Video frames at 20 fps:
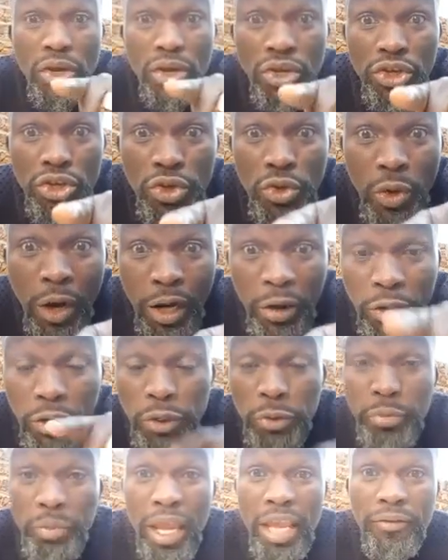You are going
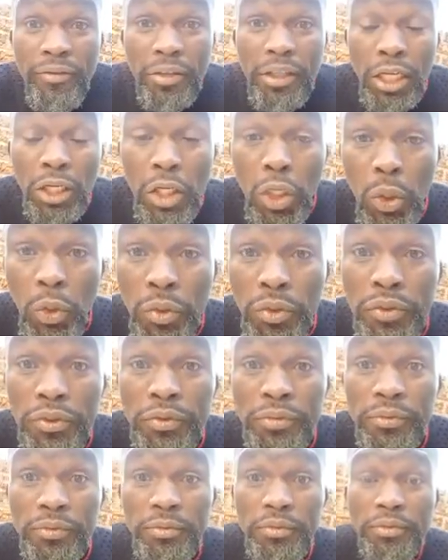to pay for that loan.
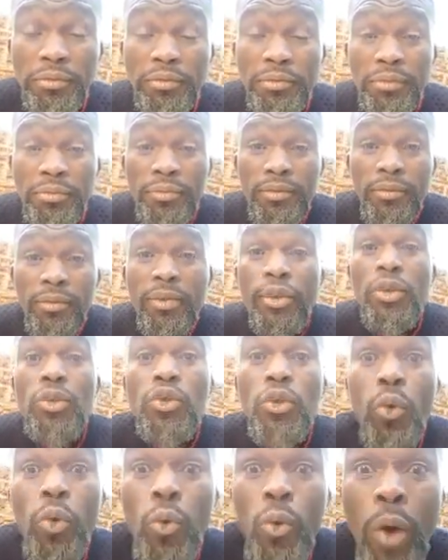
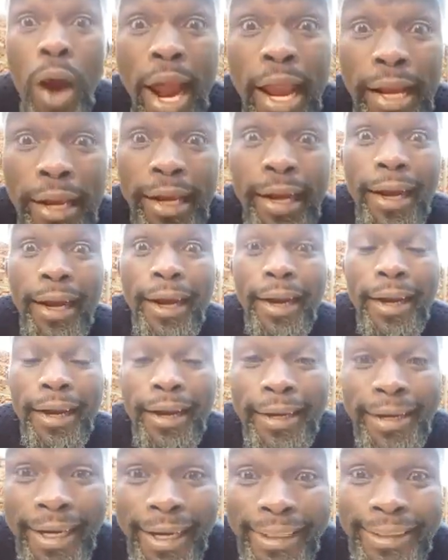So why
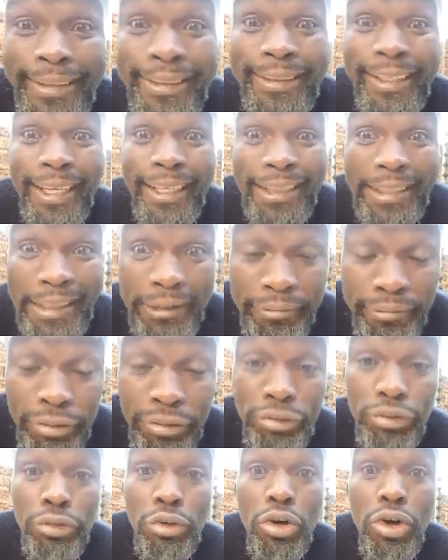can't they give
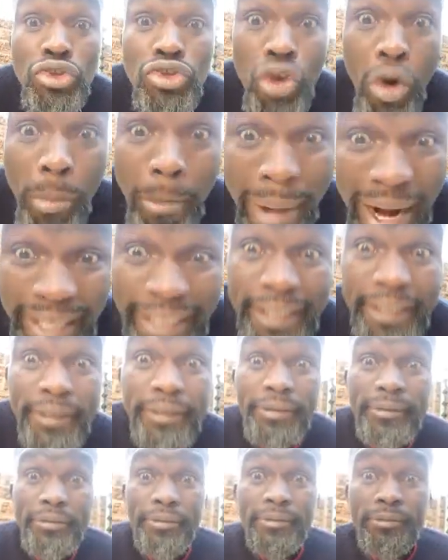you your money?
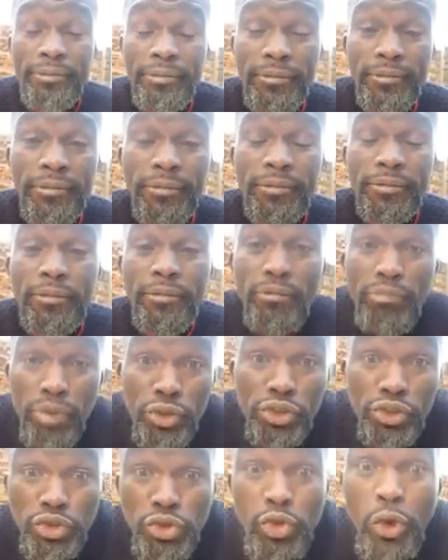
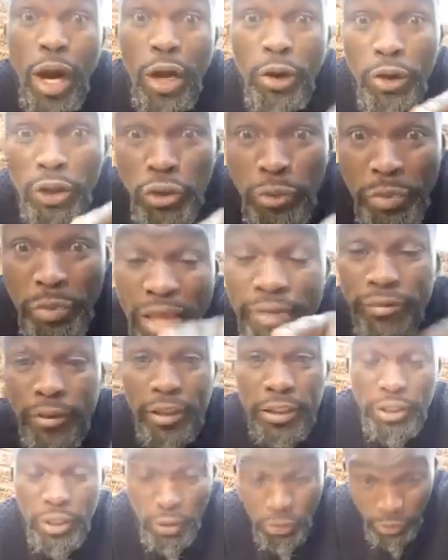Because you are going to for
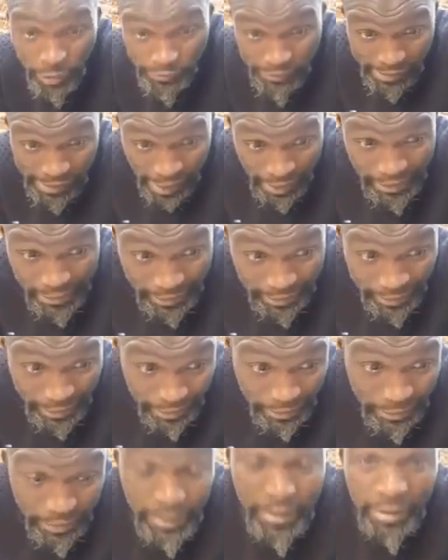it. You have signed
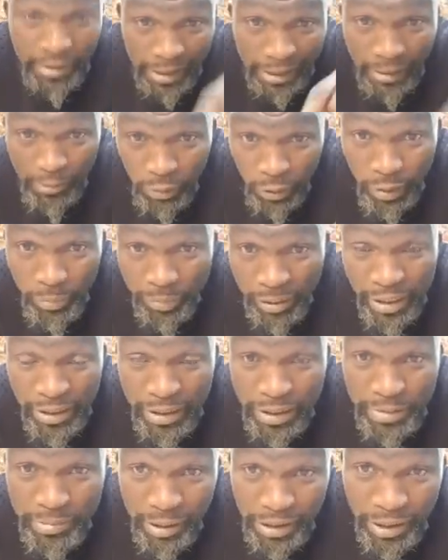here that I'm going to pay
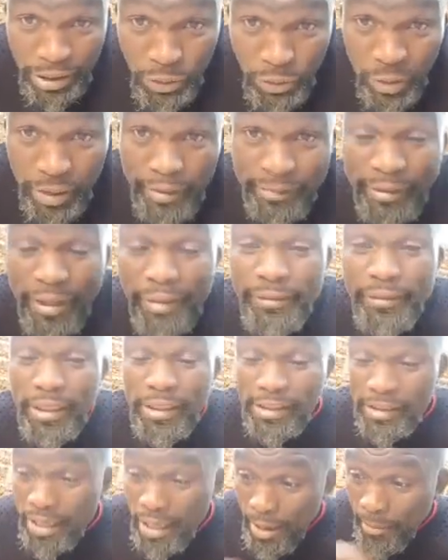this money in 25
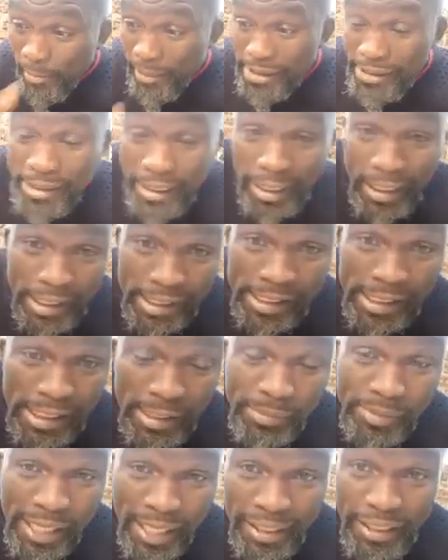years. My salary
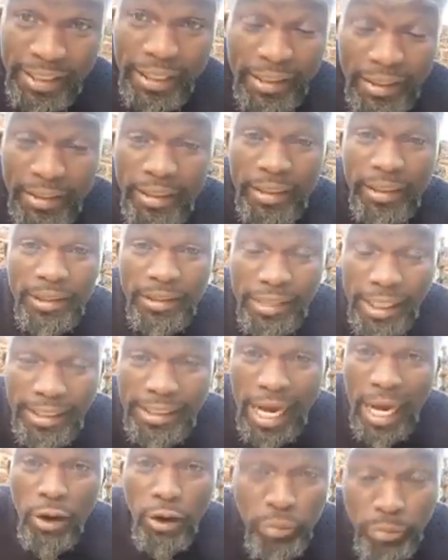slips are here that
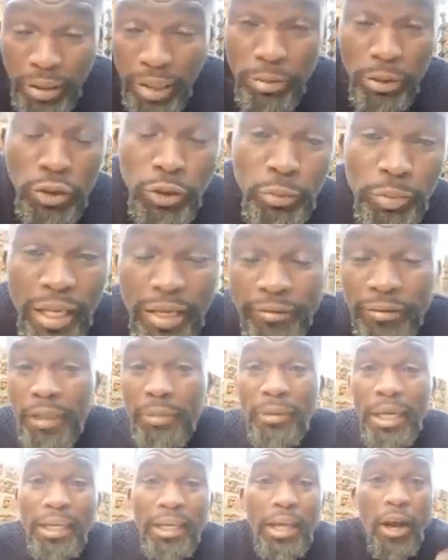I will be able to pay for the
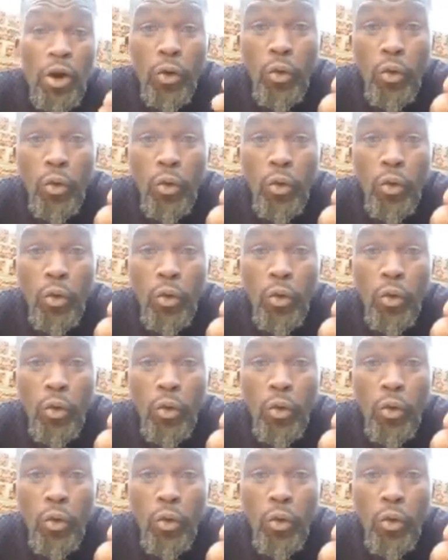money.